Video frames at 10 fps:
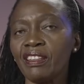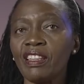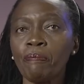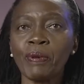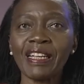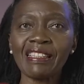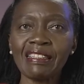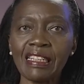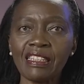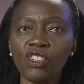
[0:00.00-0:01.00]
the
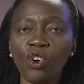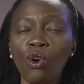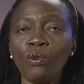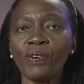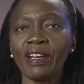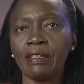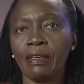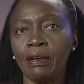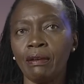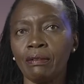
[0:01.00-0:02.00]
president of
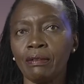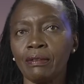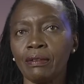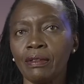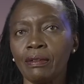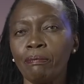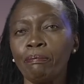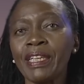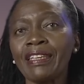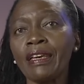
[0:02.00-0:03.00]
Kenya
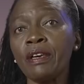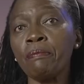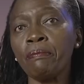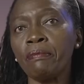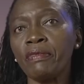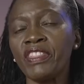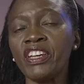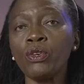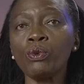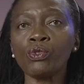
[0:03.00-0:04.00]
became the
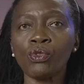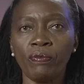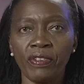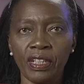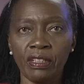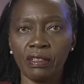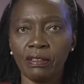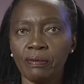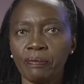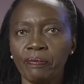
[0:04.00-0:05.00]
new sovereign.
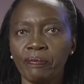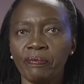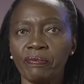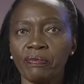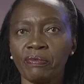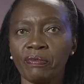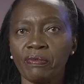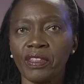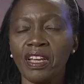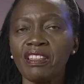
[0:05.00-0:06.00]

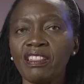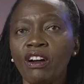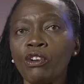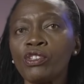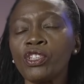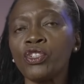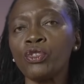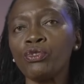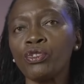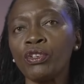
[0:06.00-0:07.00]
The
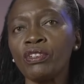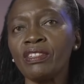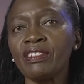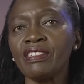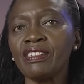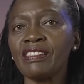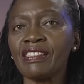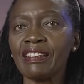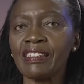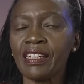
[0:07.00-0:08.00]
Constitution
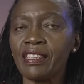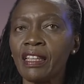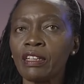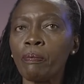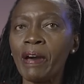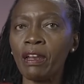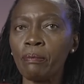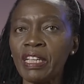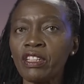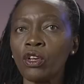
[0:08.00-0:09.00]
stated that
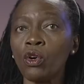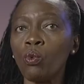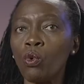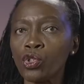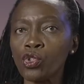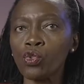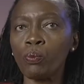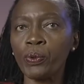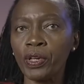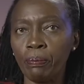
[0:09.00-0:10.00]
Parliament was
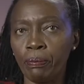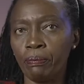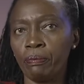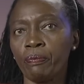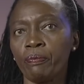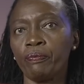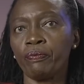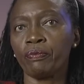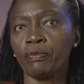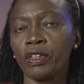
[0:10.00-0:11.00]
supreme.
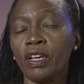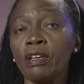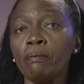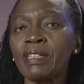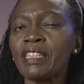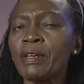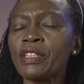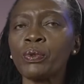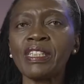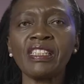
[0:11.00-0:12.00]
But our
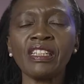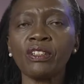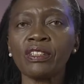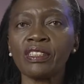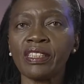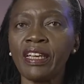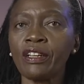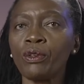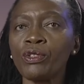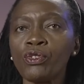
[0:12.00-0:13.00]

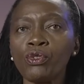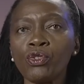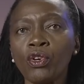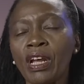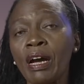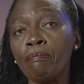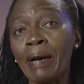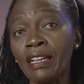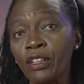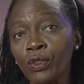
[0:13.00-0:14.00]
2010 Constitution
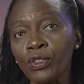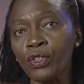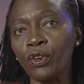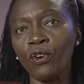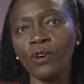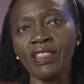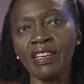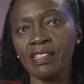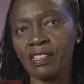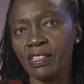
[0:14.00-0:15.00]
abandoned all
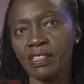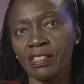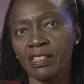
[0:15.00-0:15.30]
this.